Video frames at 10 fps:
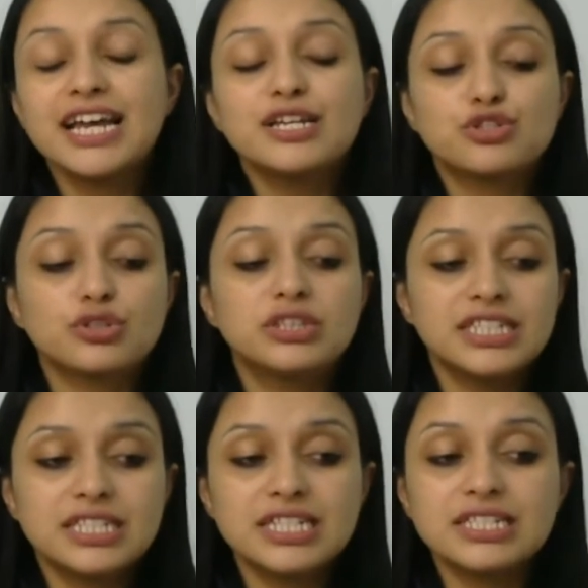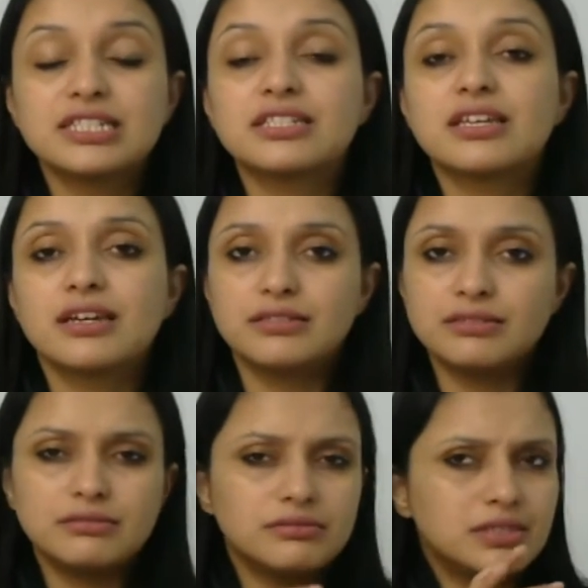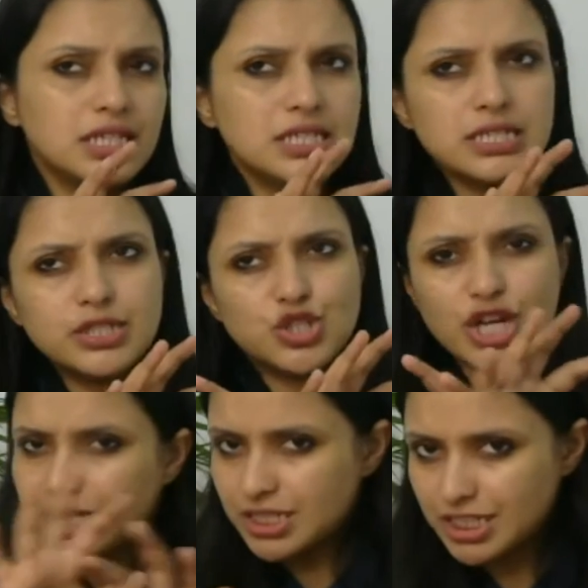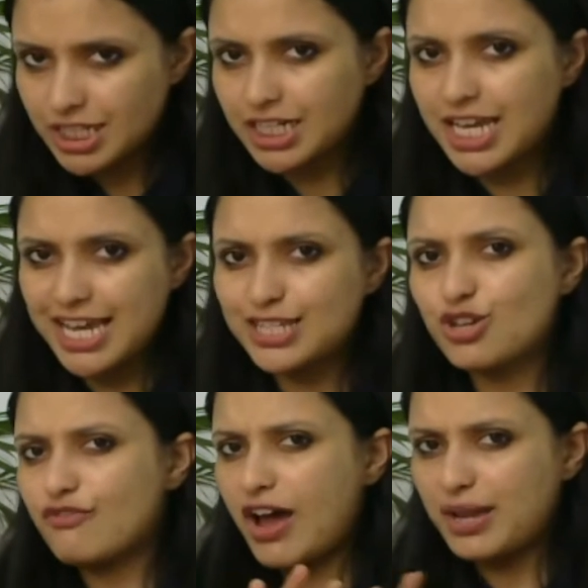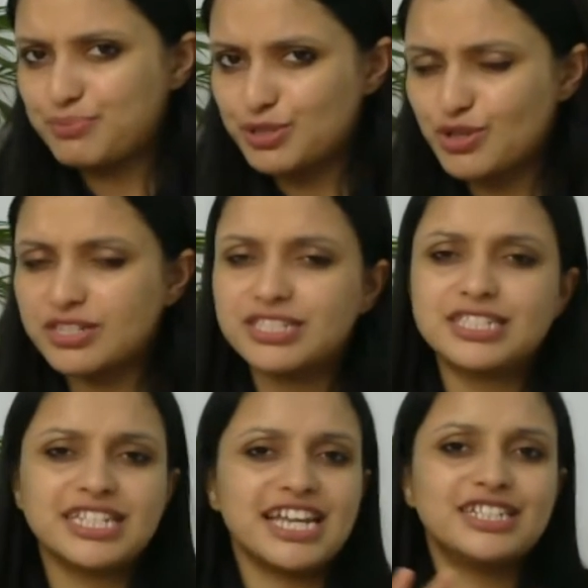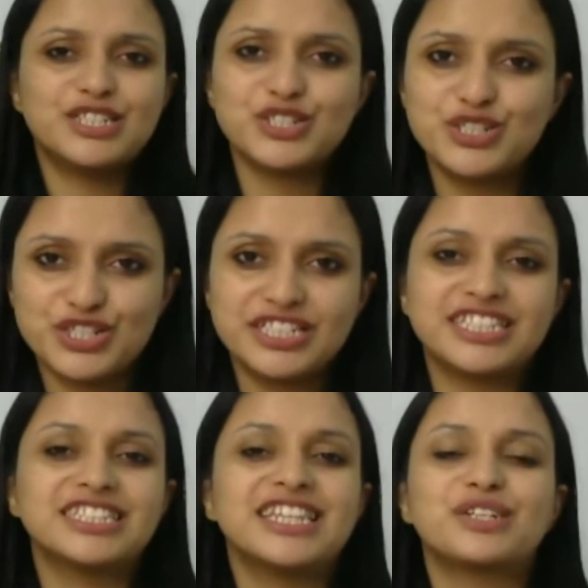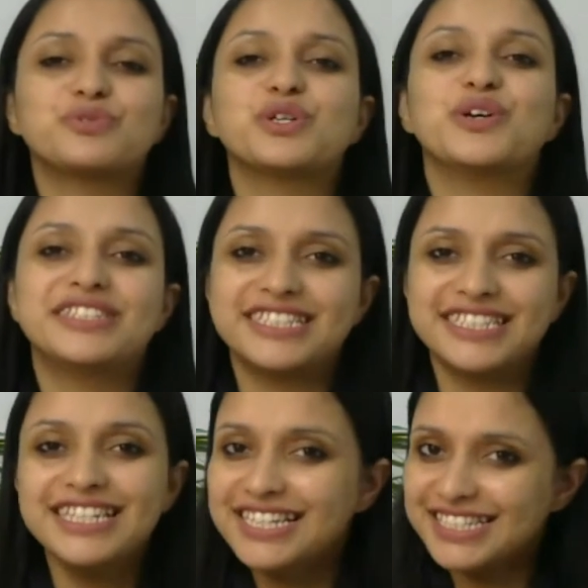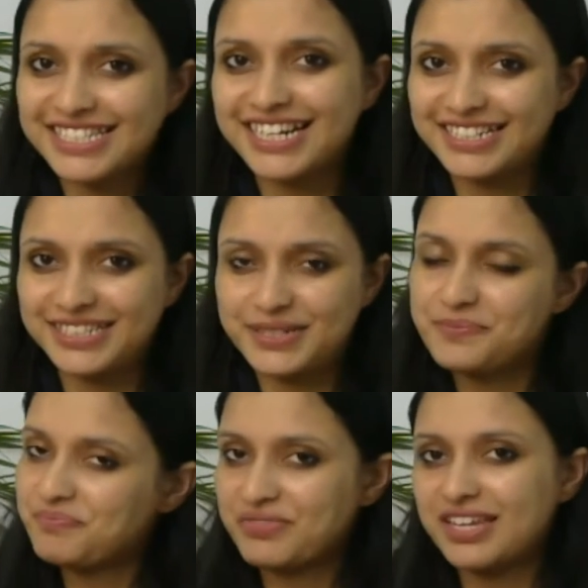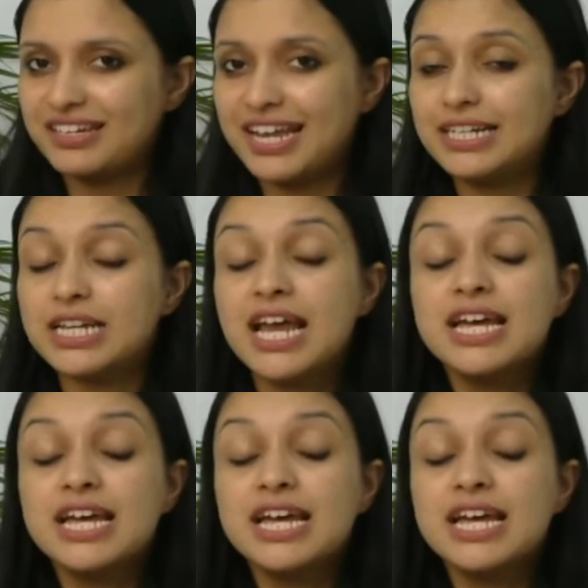So this is just the case of hypertonicity and turgidity that we already studied, right?